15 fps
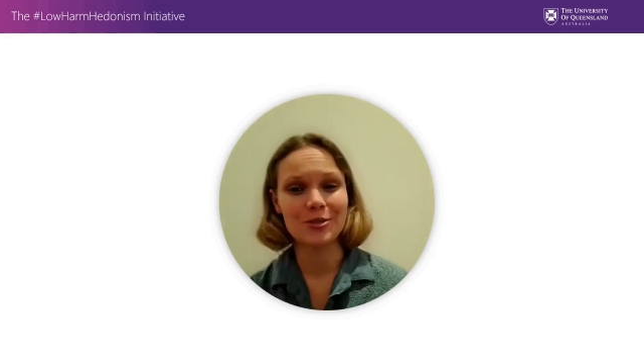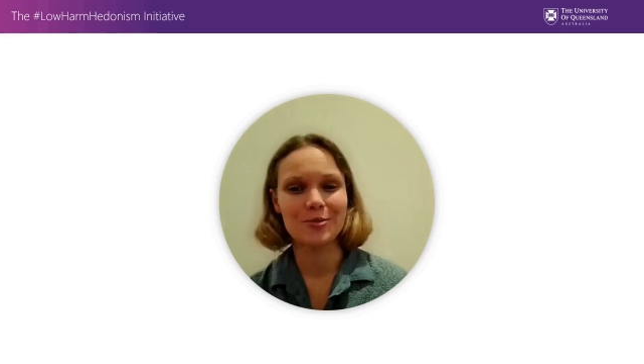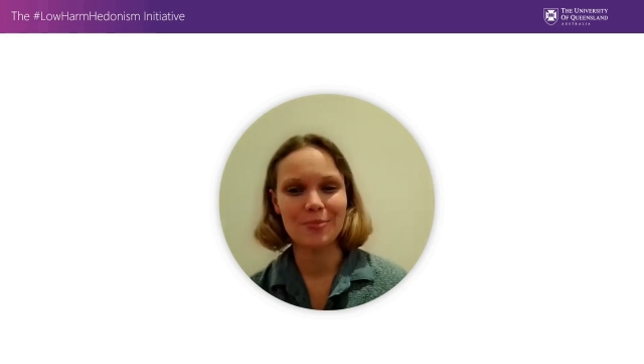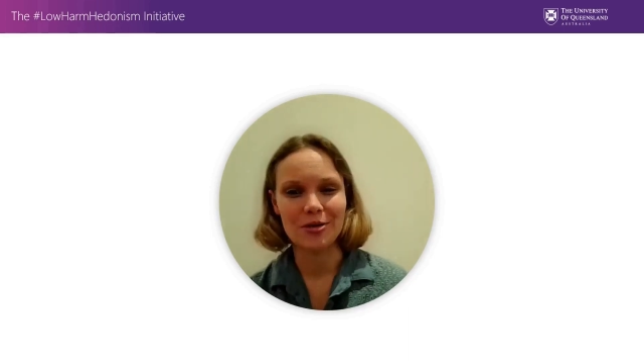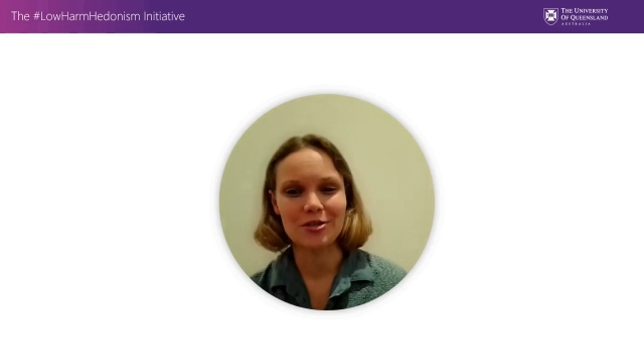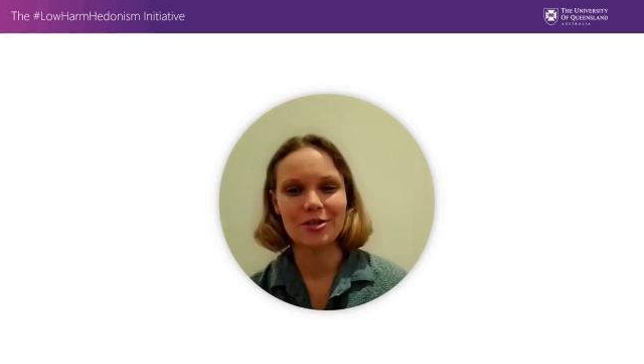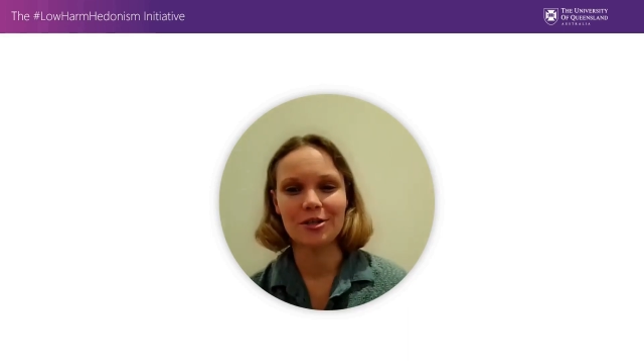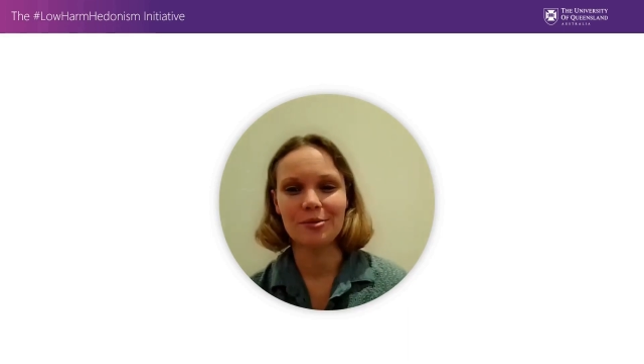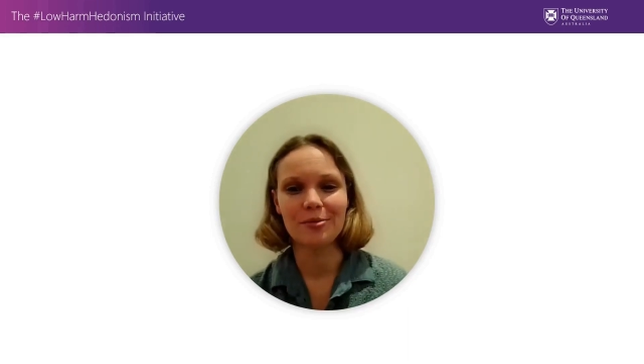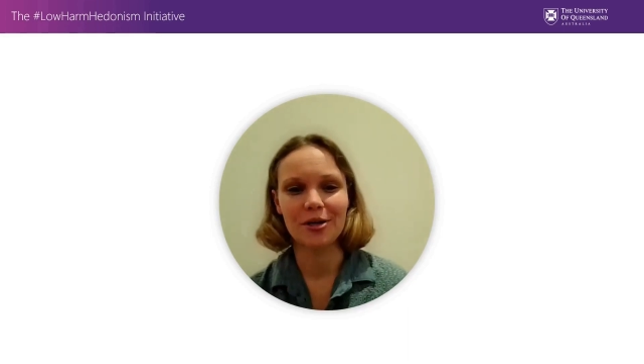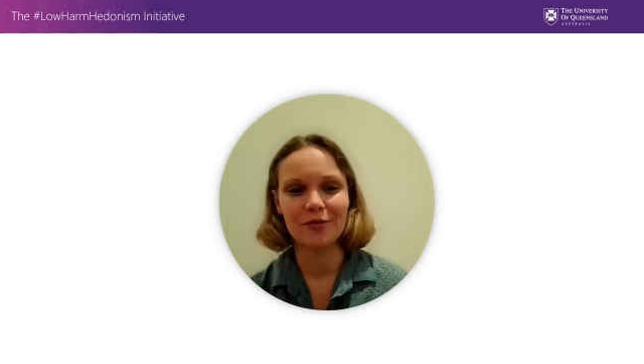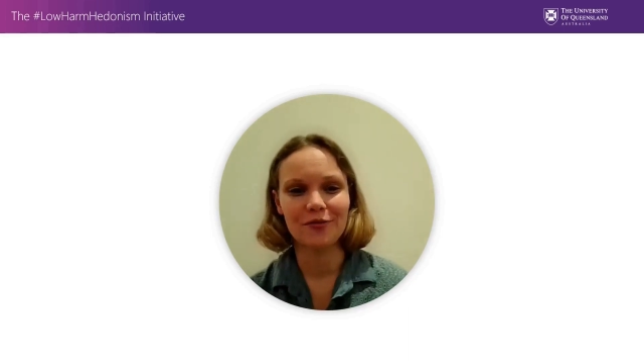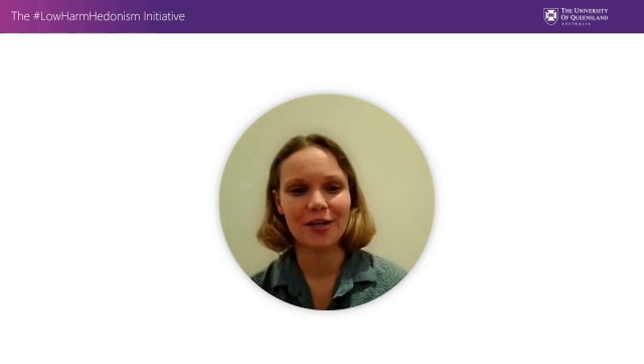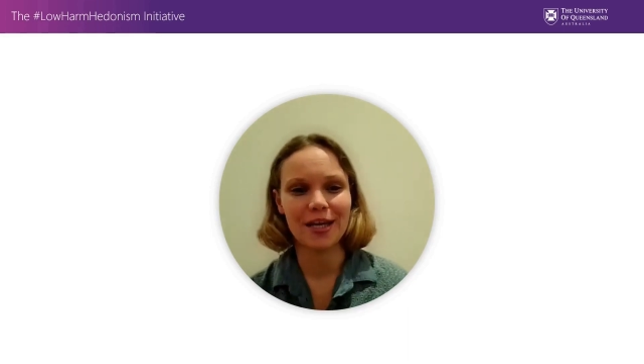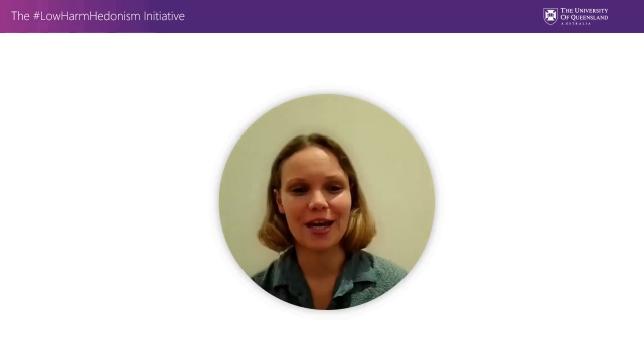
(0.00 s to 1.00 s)
special
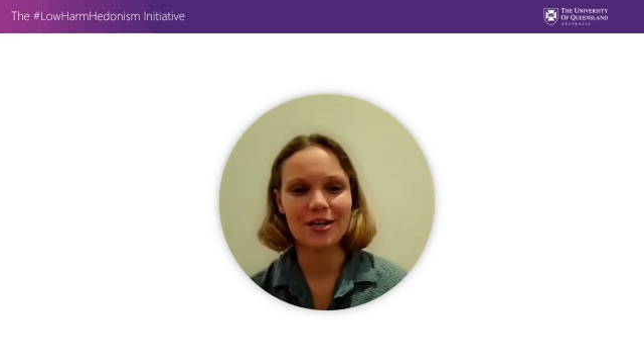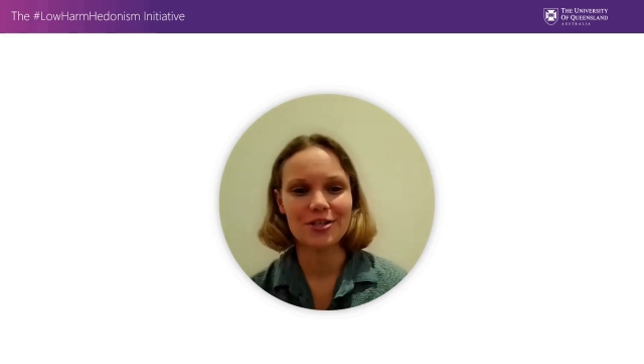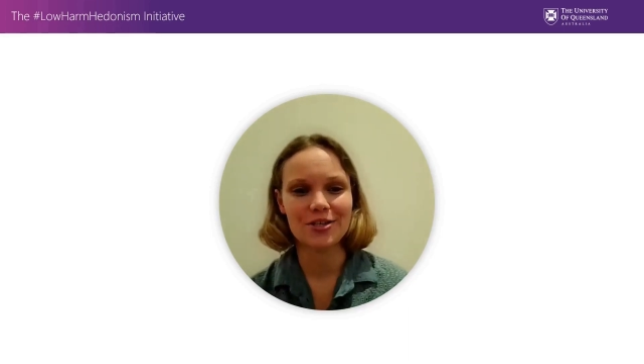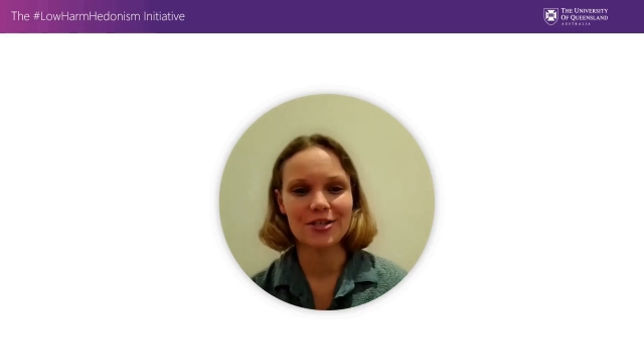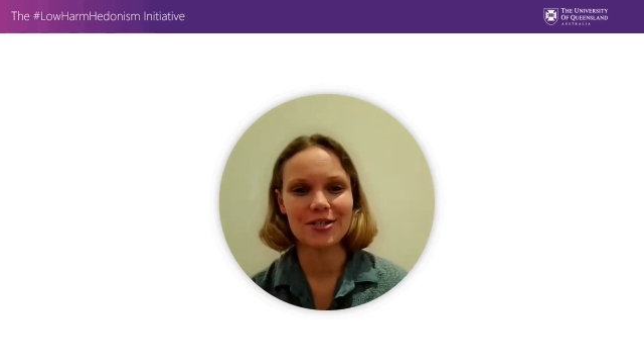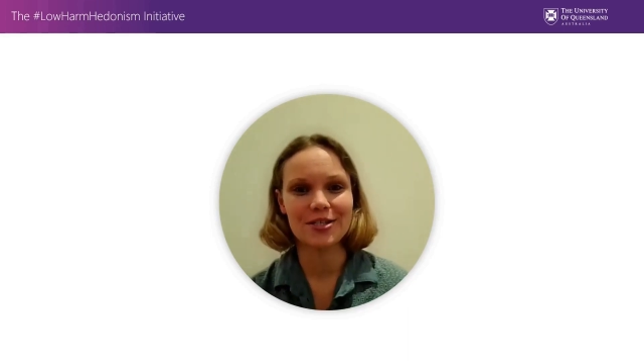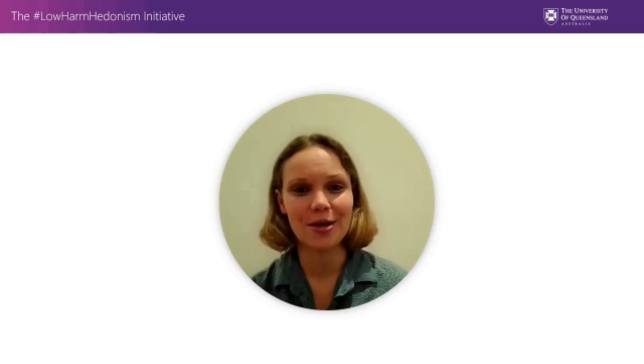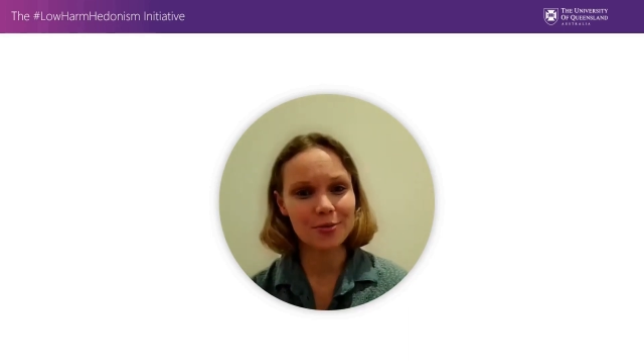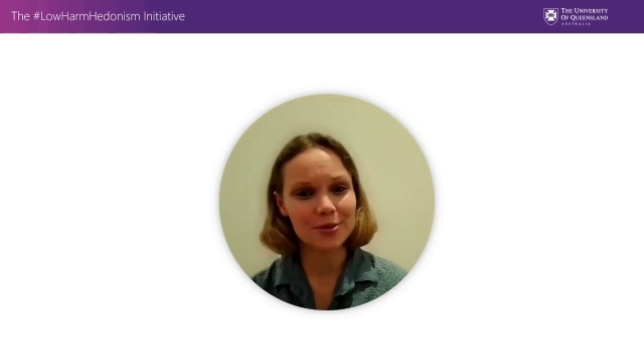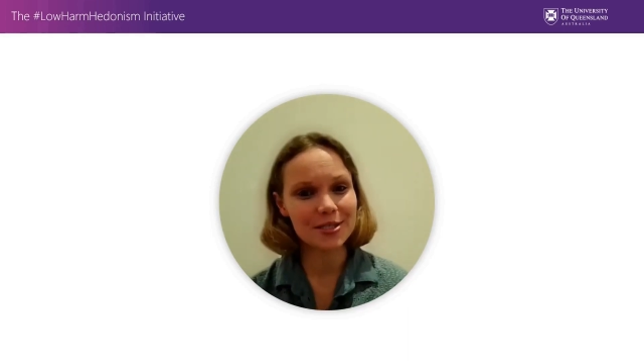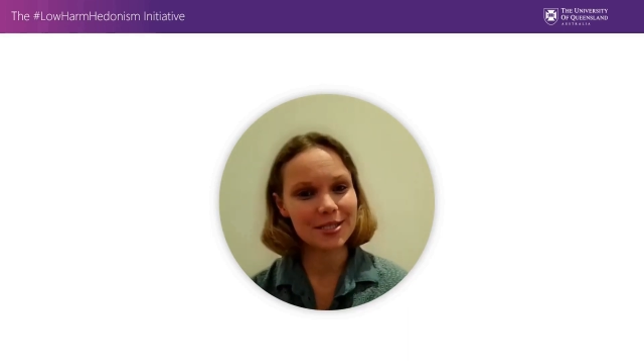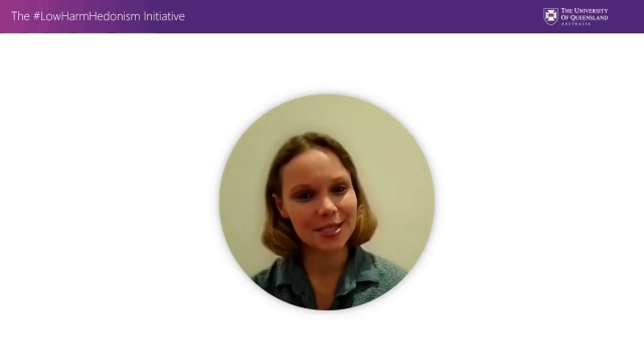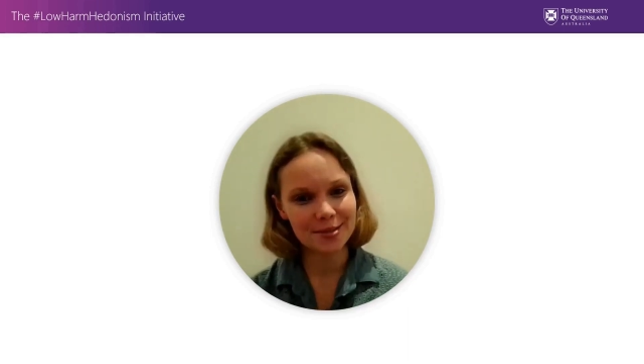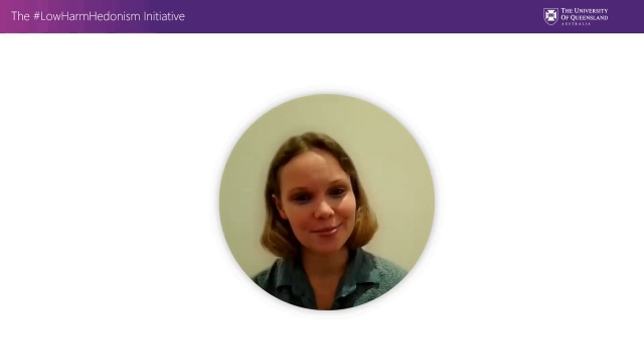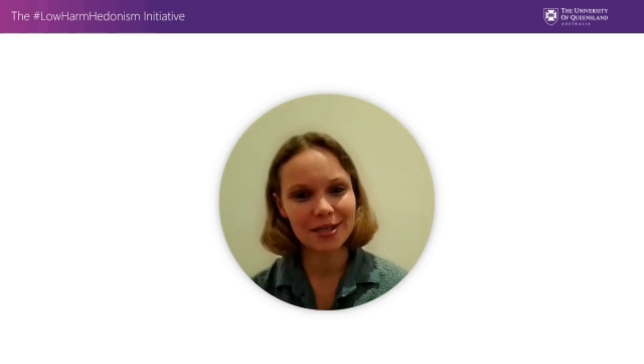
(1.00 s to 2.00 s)
about vacations that we
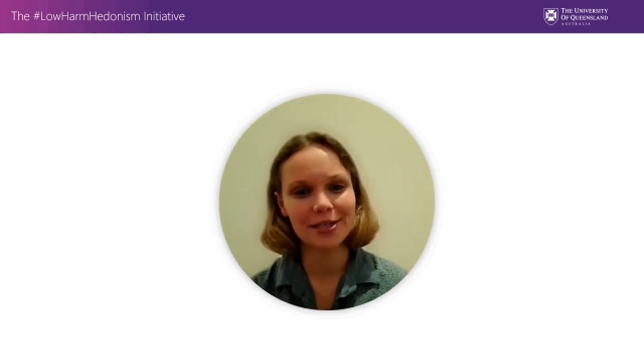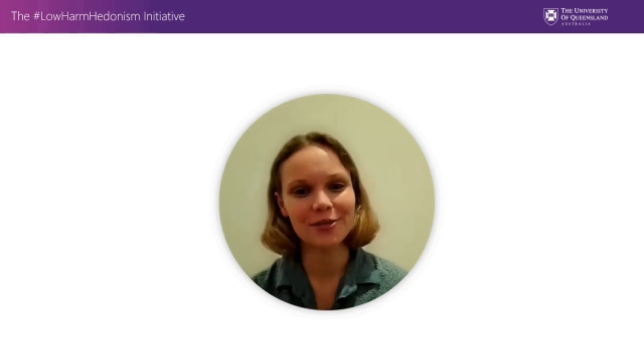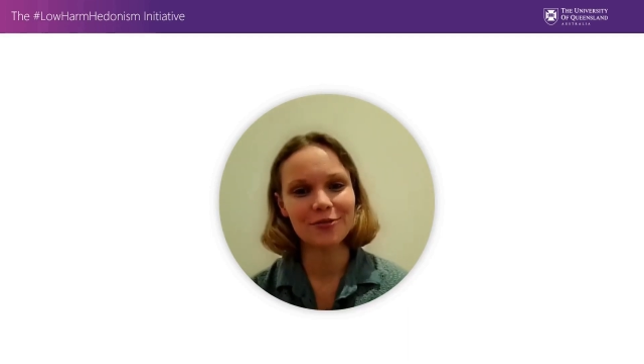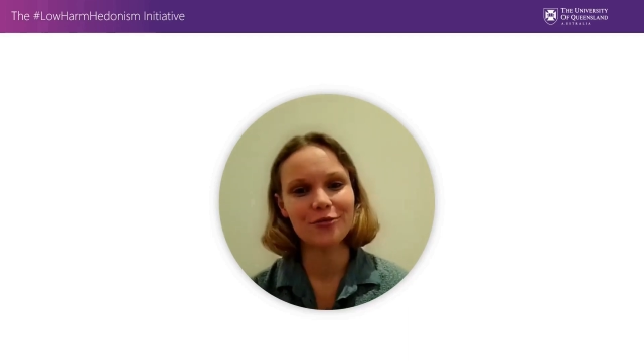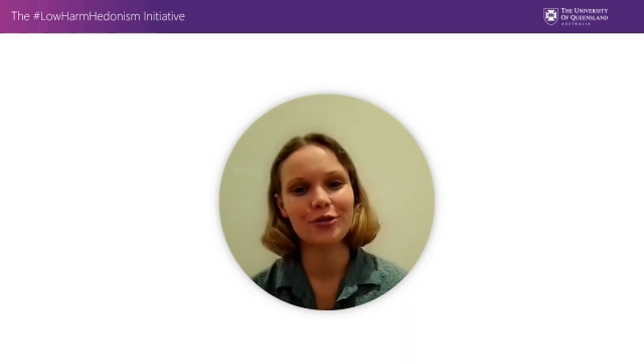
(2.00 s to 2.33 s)
seemingly